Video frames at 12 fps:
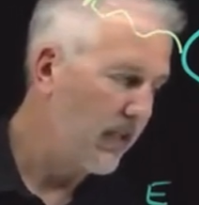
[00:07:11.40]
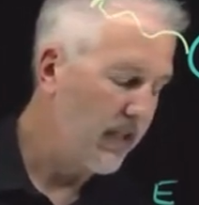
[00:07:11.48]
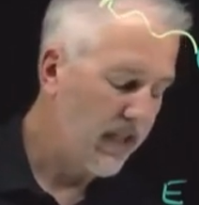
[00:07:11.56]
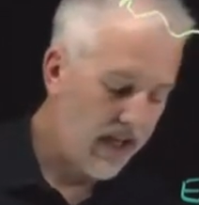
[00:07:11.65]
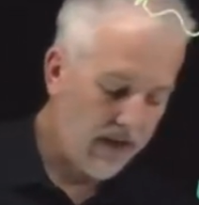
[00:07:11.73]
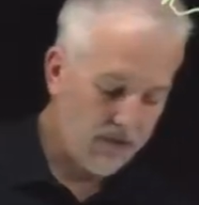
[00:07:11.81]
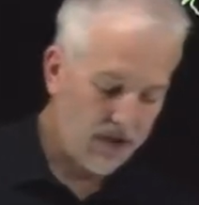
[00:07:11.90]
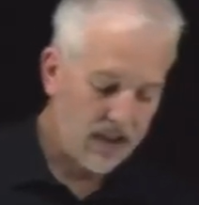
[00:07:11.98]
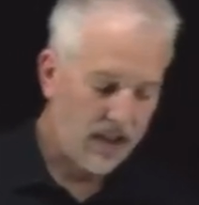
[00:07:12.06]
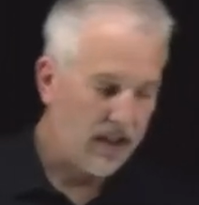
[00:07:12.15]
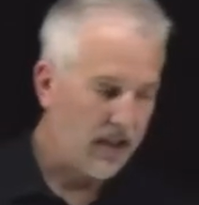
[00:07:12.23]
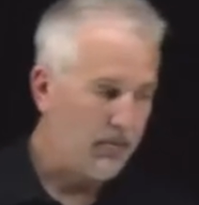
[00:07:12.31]
every
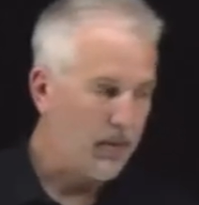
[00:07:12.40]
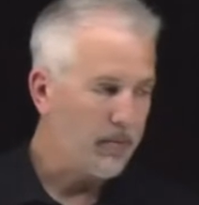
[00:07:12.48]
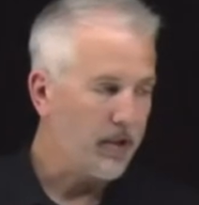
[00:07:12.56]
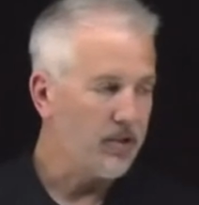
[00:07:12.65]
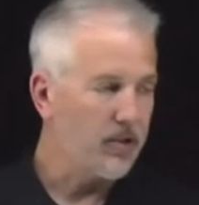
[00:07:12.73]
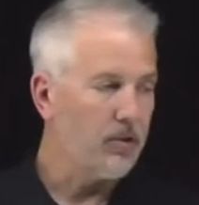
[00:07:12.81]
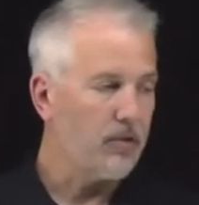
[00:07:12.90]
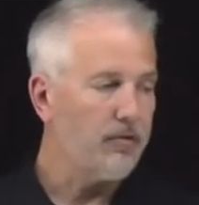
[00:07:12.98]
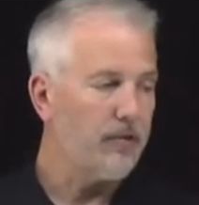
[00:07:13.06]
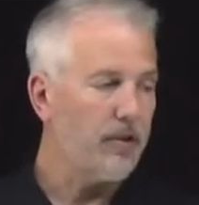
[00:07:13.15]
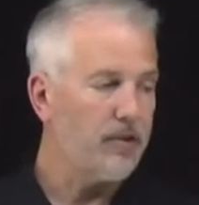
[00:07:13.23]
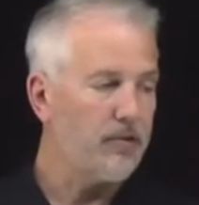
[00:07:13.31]
time a molecule
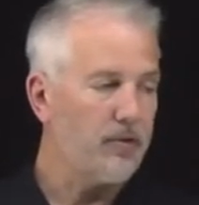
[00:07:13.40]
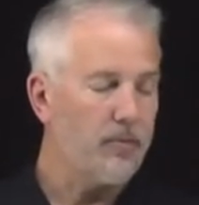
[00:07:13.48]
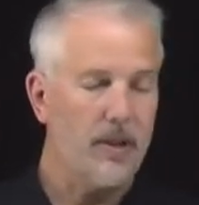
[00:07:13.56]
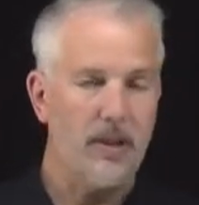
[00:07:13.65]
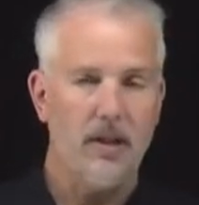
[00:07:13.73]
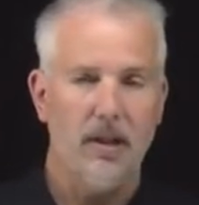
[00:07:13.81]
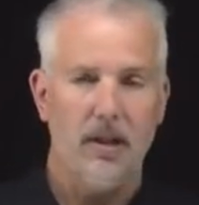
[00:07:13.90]
falls from the